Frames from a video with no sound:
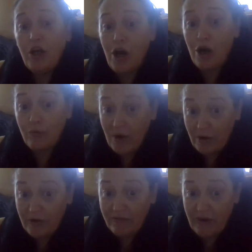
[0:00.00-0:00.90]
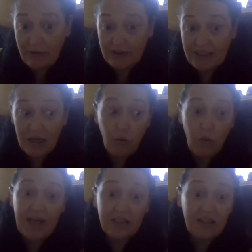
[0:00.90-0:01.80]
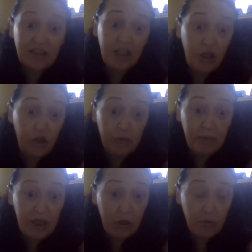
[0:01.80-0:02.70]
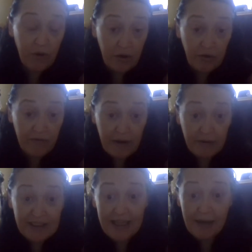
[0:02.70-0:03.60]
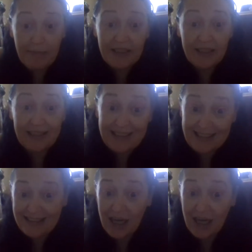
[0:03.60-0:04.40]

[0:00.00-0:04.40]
coronavirus. Now, why is it the human coronavirus? That means it did